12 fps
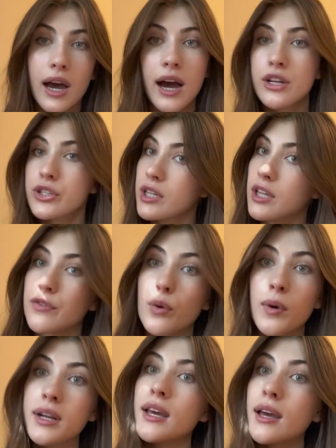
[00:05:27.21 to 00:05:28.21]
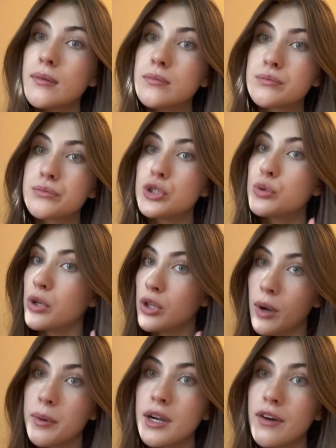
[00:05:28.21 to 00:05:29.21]
I tried that for one day. You will
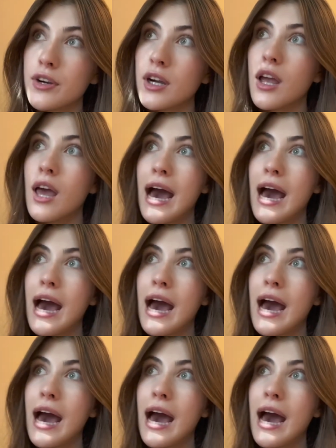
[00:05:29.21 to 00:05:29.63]
not recover.